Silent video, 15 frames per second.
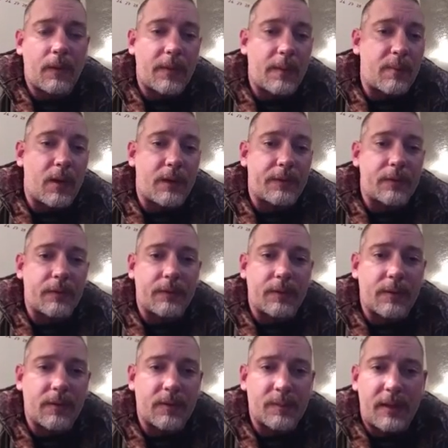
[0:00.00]
They brought the
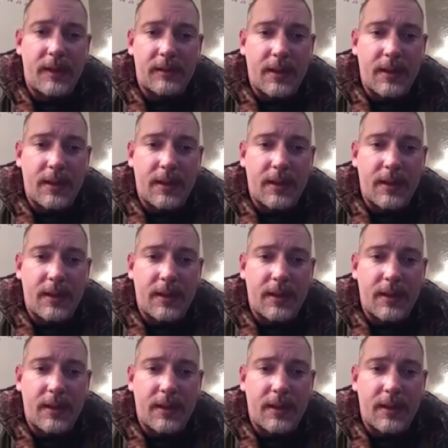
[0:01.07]
girls back